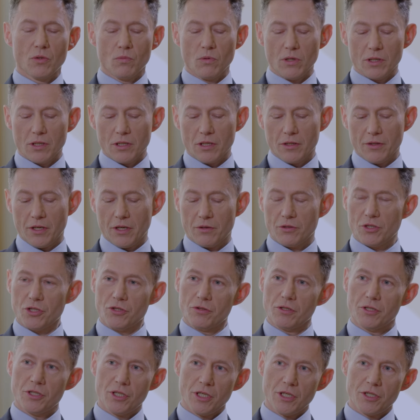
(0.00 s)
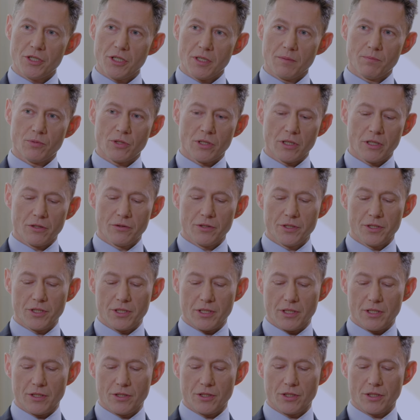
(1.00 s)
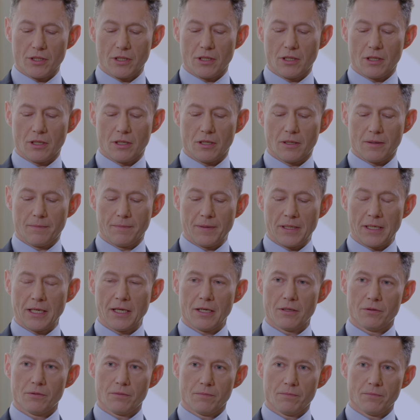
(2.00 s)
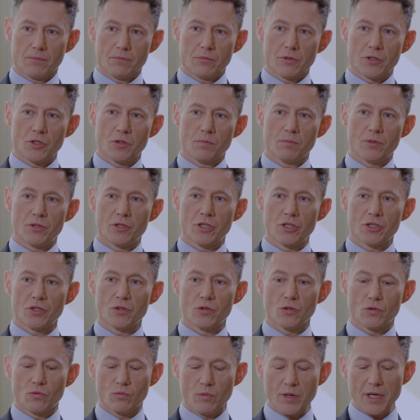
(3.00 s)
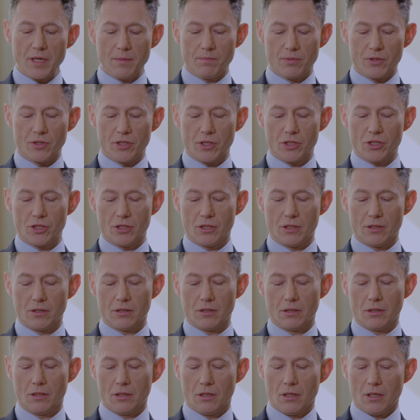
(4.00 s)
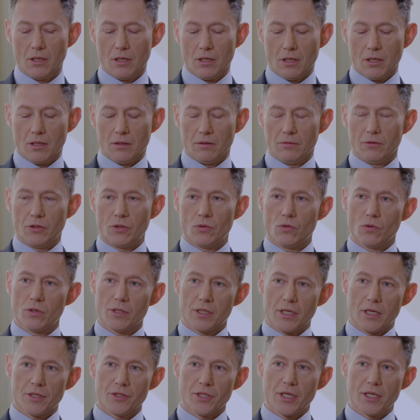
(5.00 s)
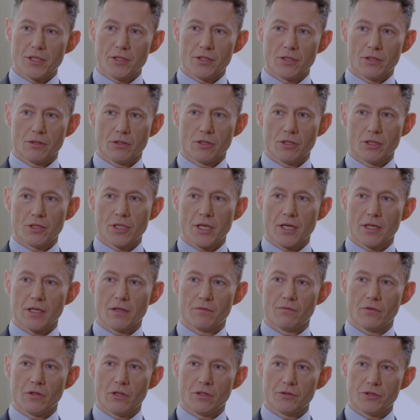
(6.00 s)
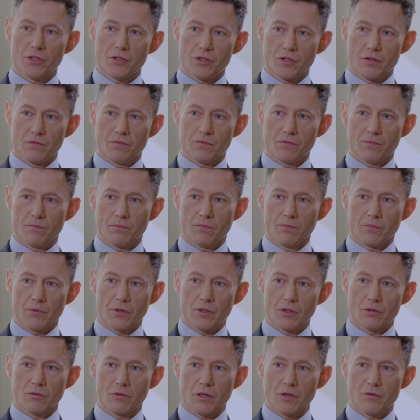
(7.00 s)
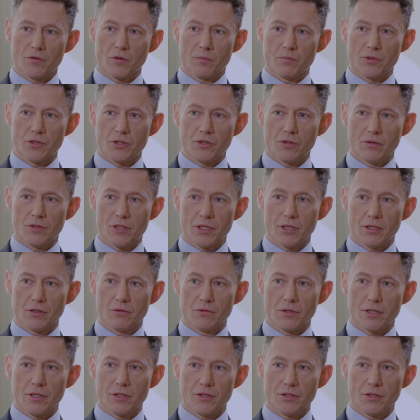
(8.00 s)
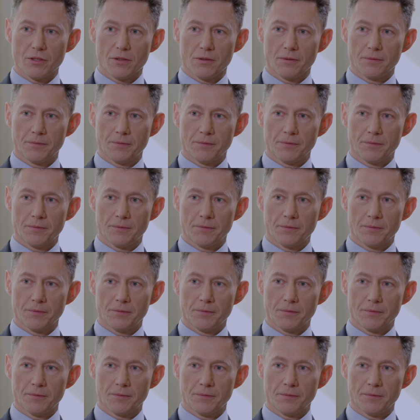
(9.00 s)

what are those strategic priorities uh, and how do you position or reposition the organisation to take advantage of the growth opportunity in Greece?